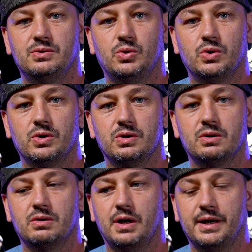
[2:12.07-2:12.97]

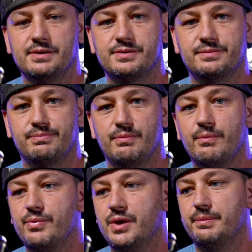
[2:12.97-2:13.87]
or I guess
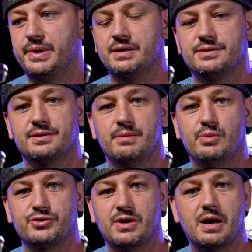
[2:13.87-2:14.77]
the biggest and
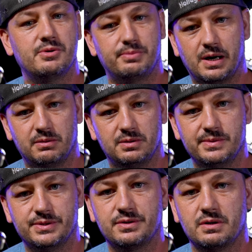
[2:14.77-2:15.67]
most common problem
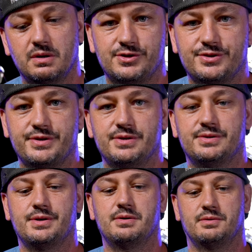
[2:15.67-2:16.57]
is just these